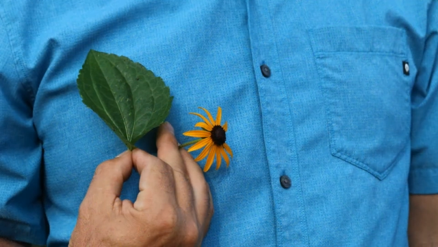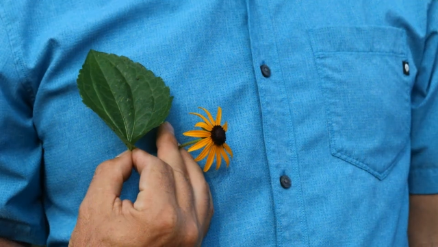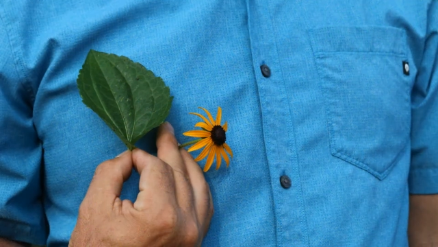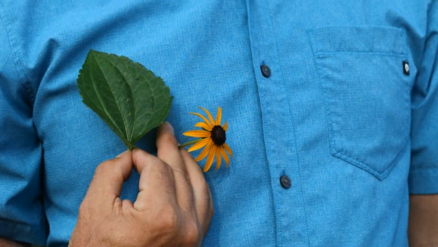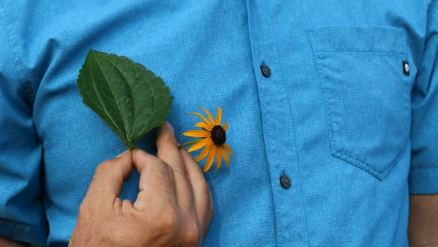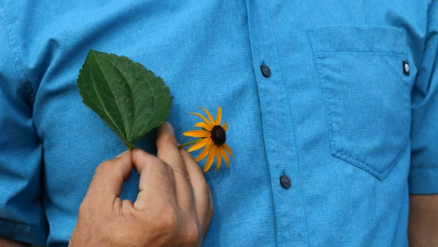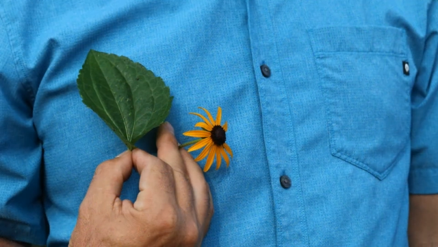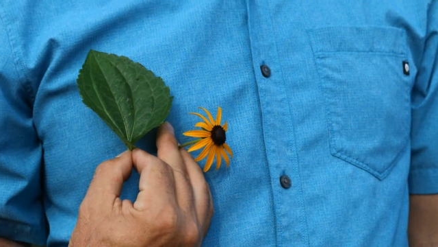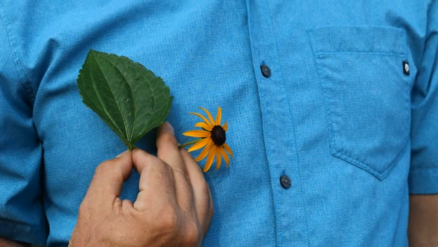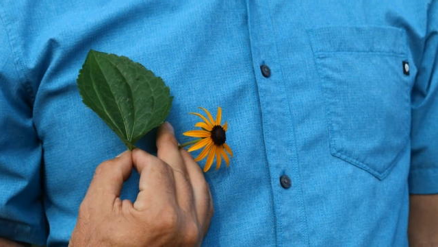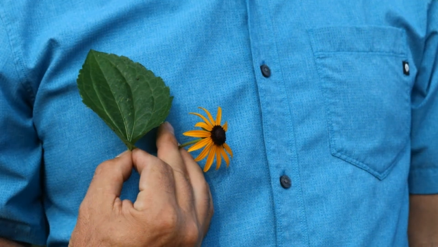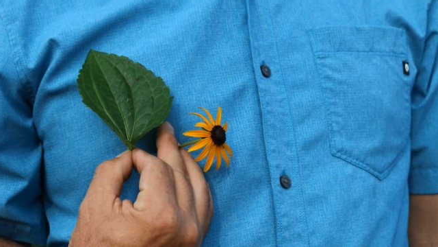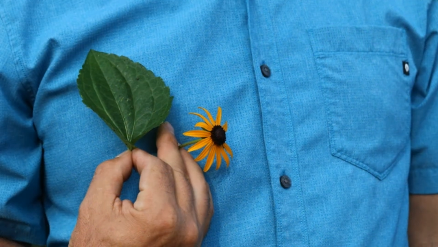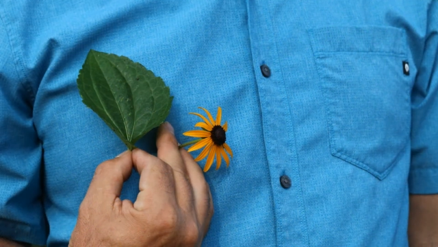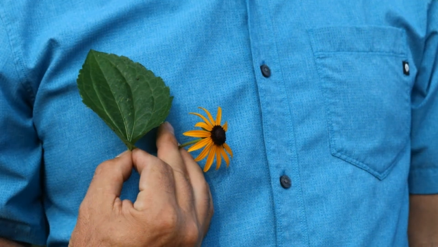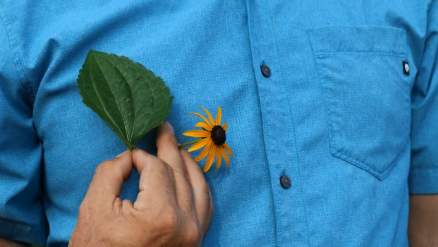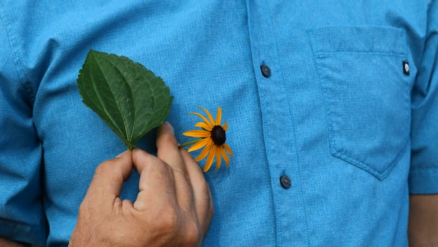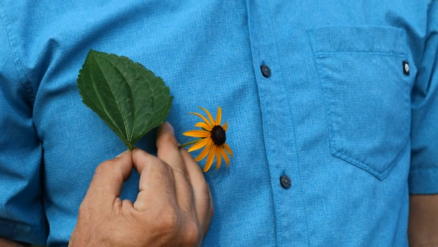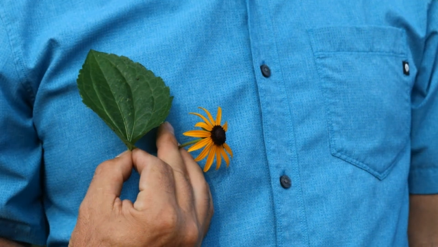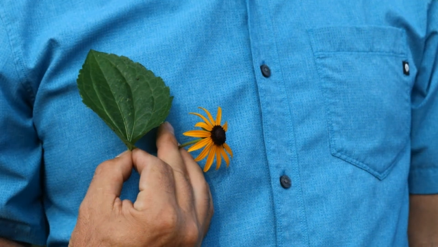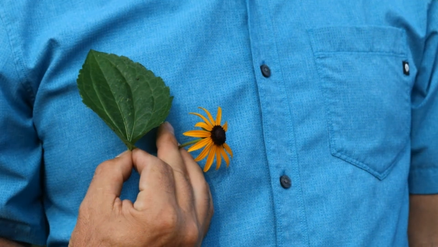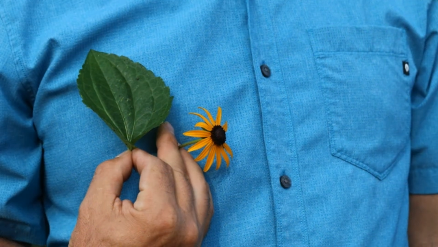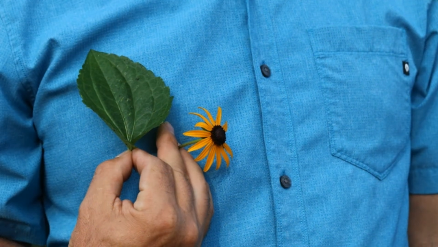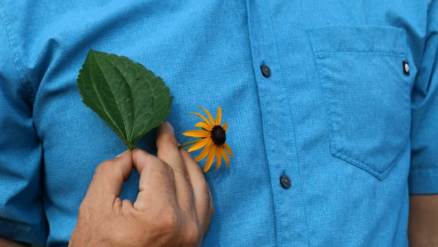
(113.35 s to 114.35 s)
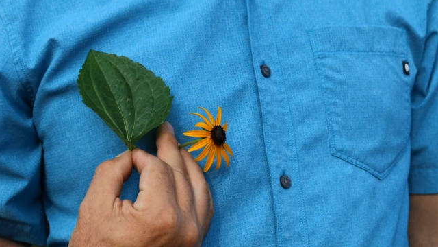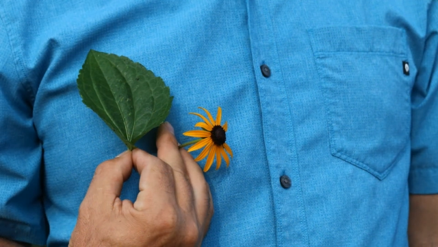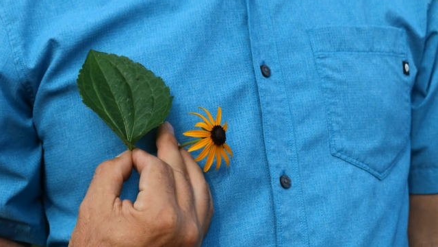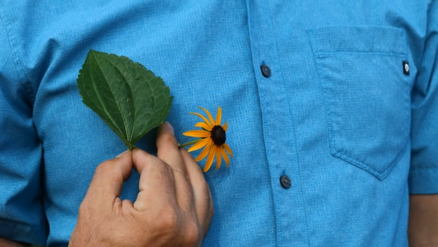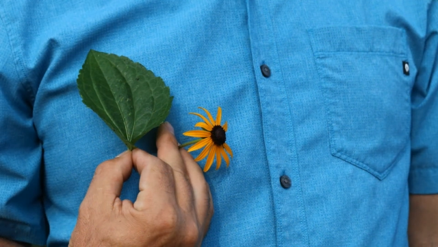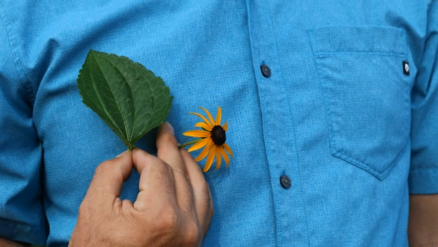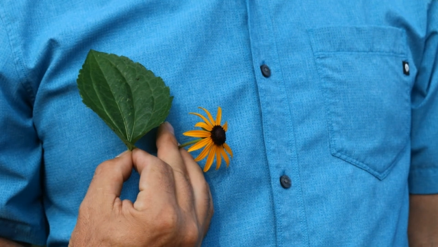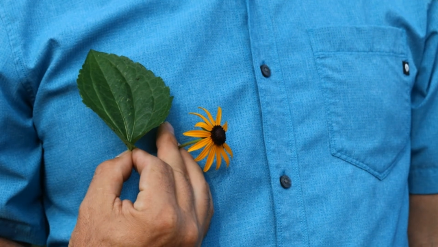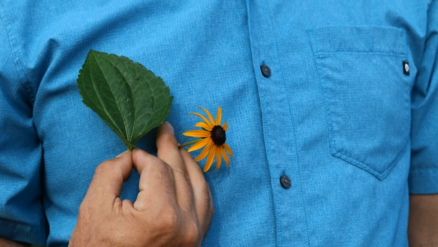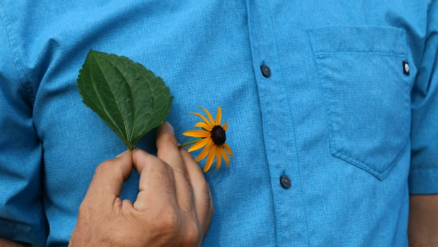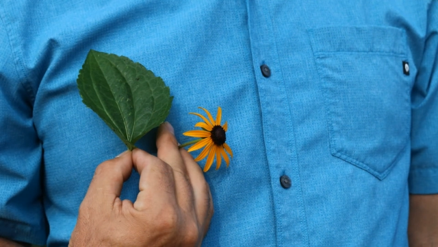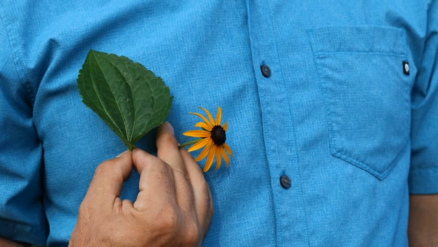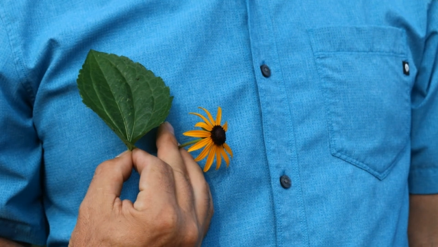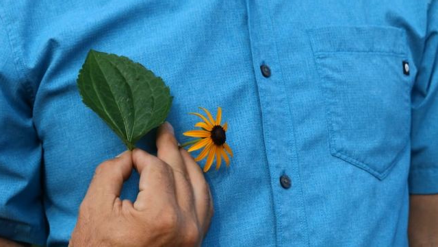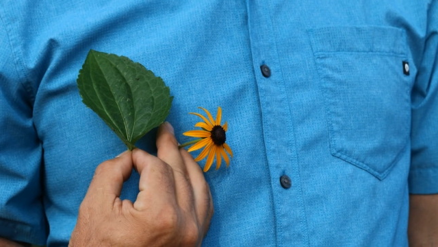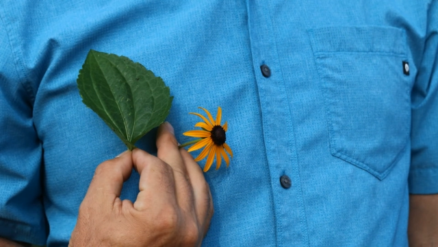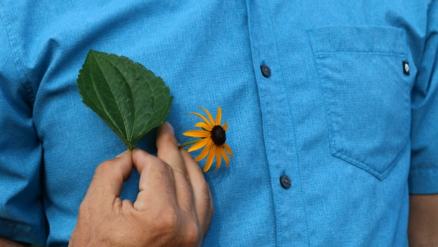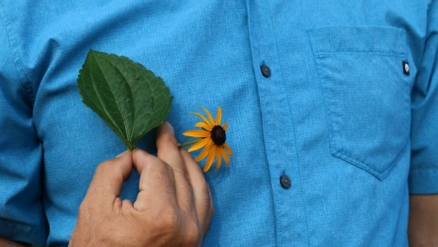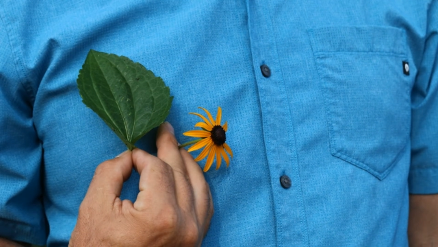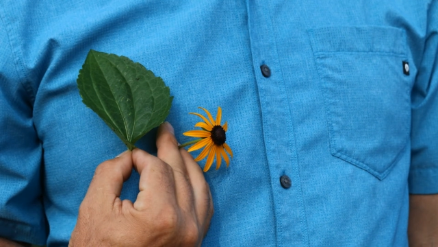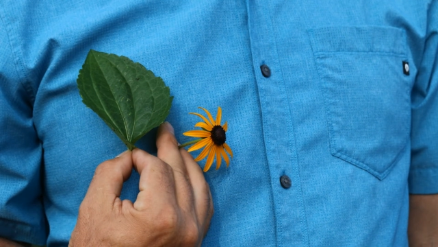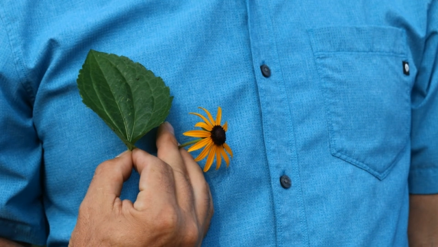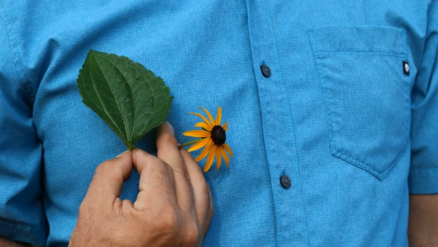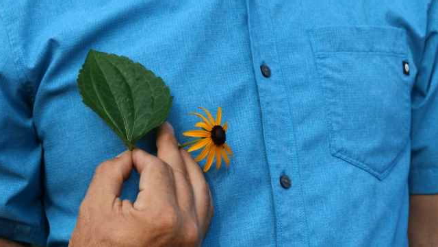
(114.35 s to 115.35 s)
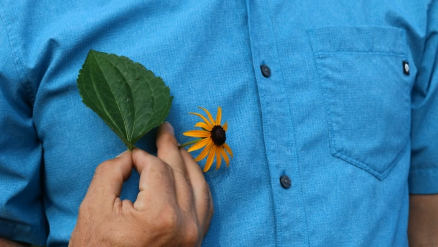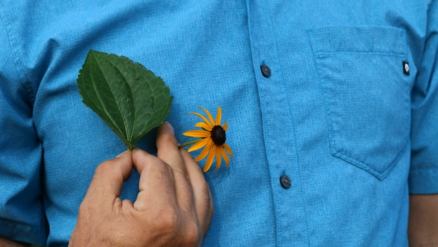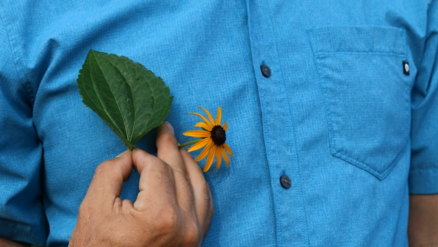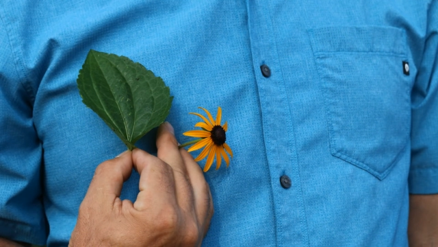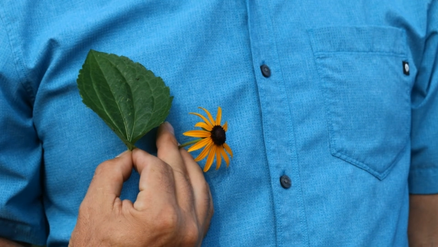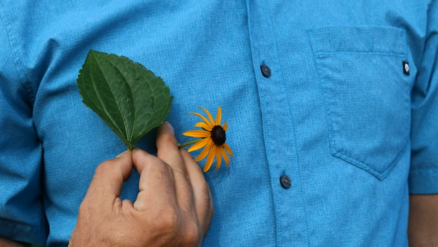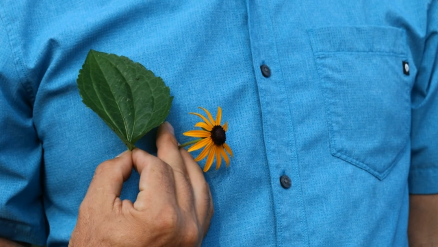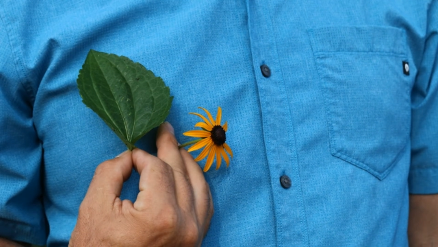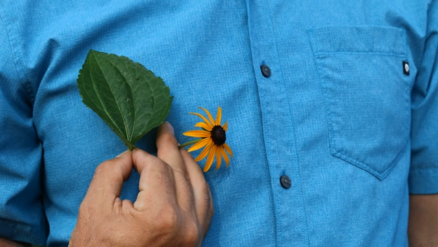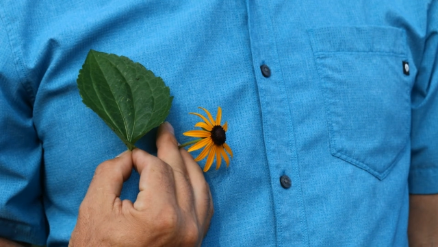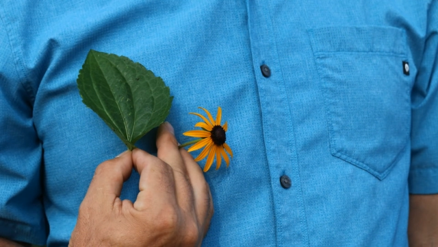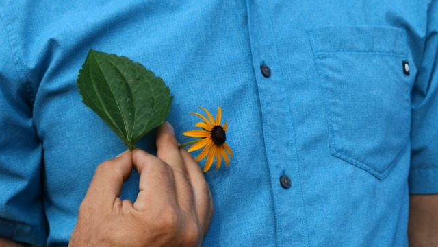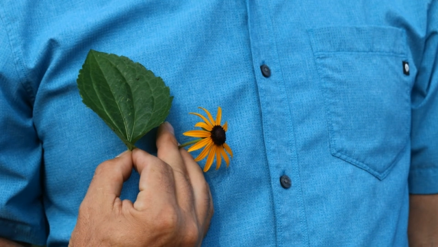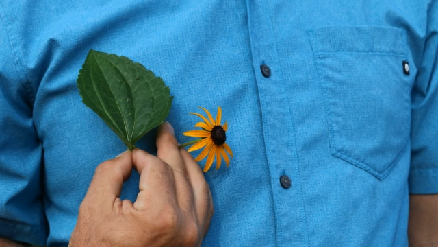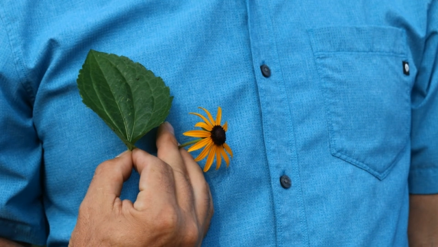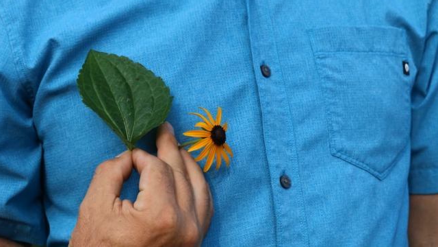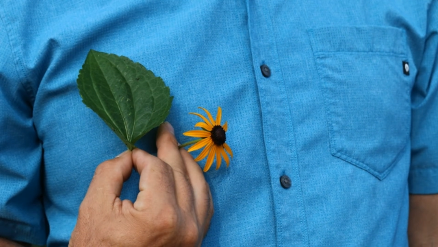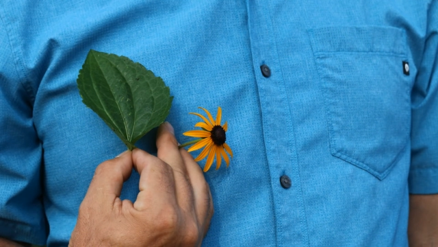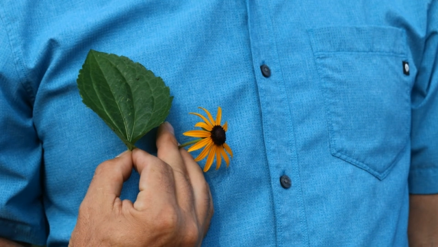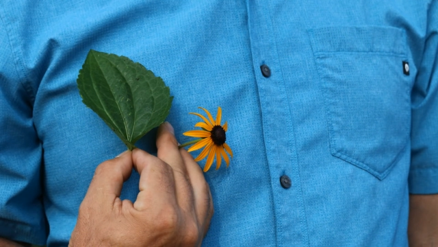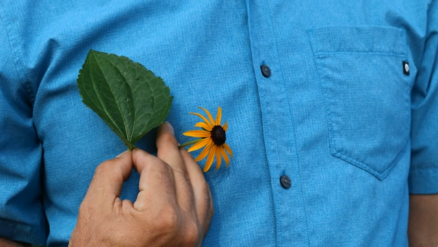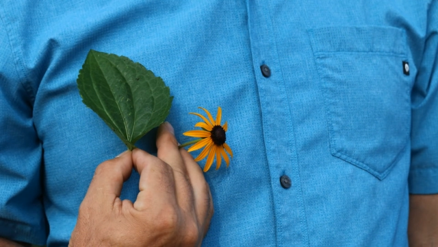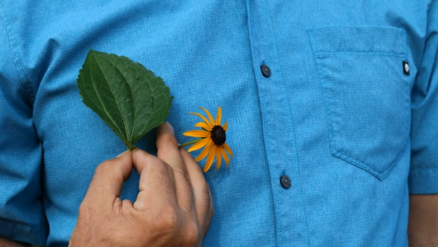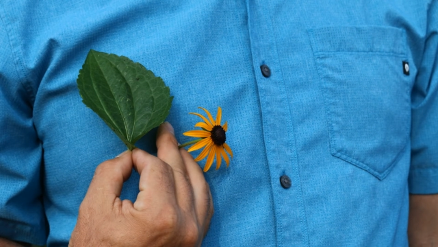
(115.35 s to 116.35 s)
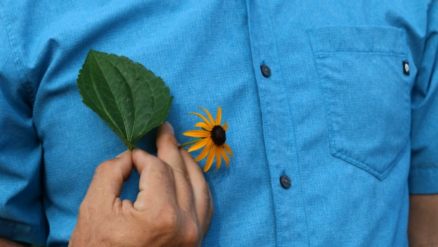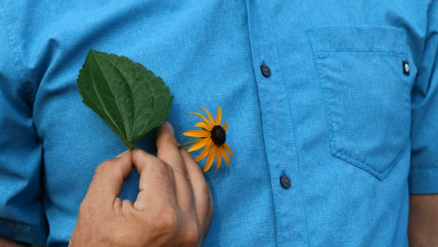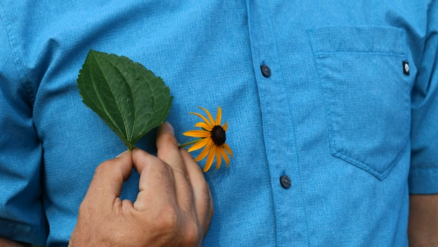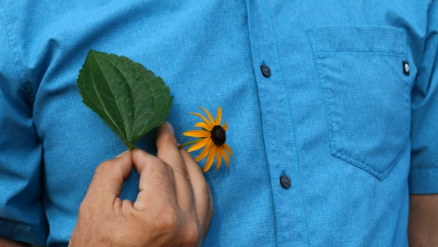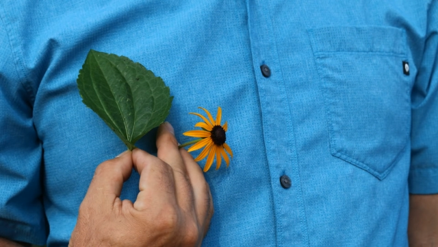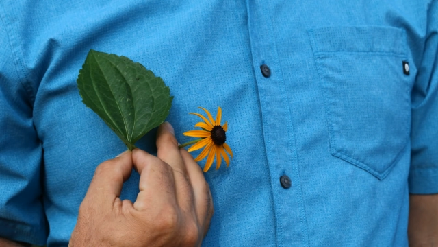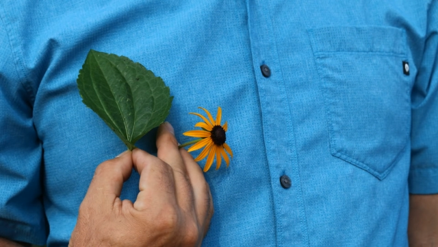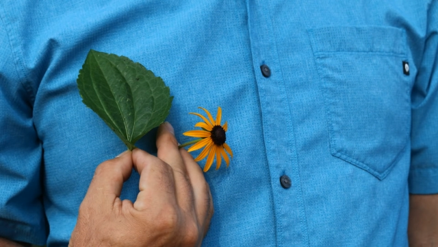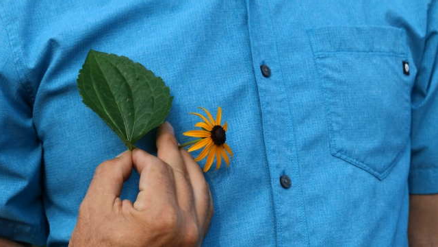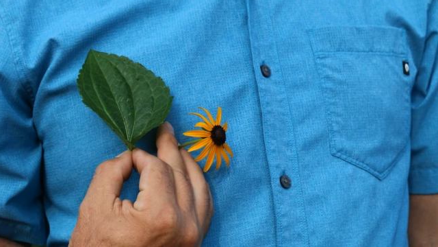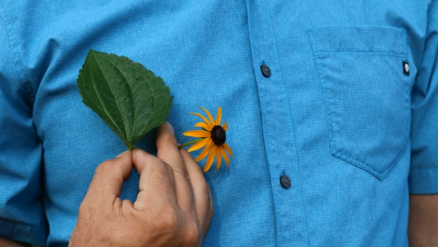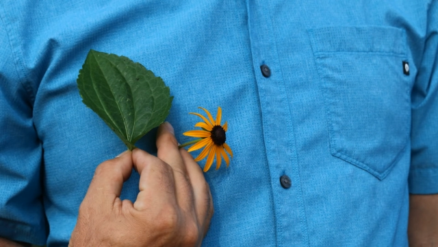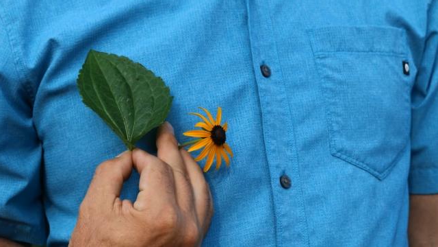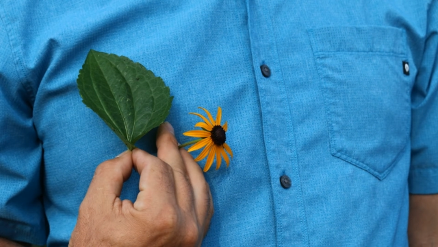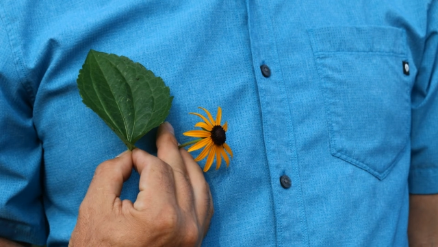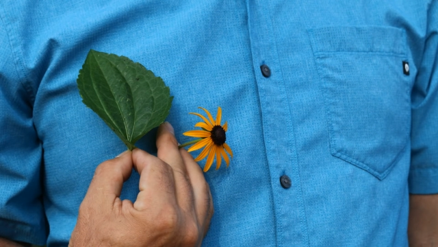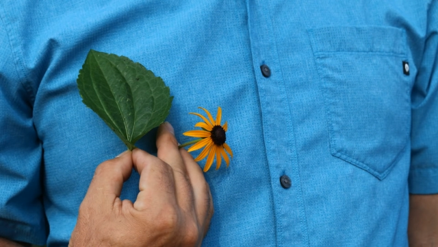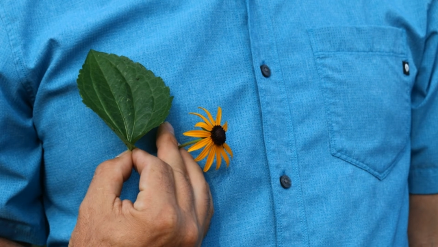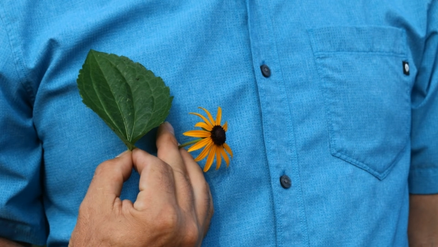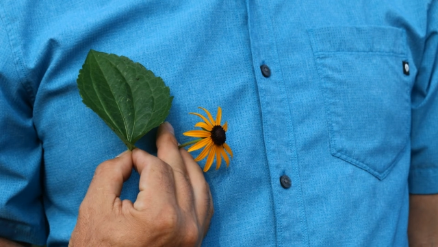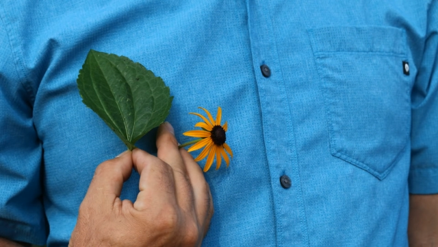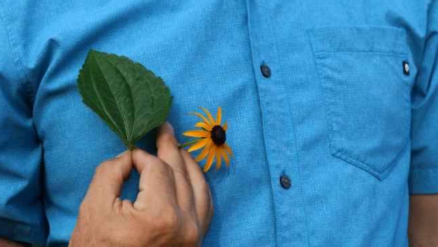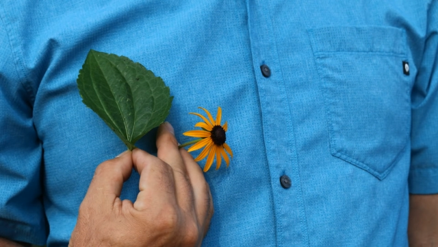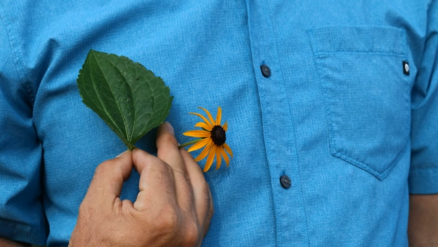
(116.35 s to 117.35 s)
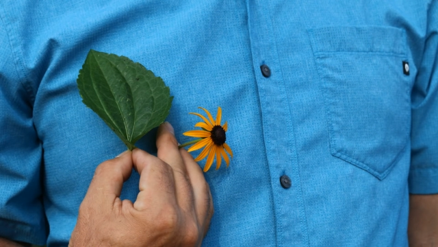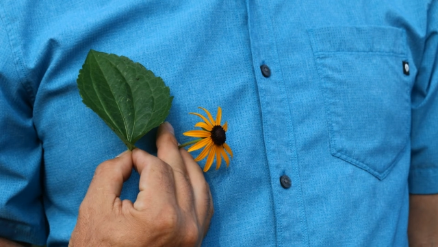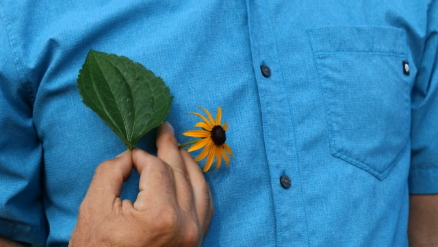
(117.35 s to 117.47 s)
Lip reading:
(no speaker visible)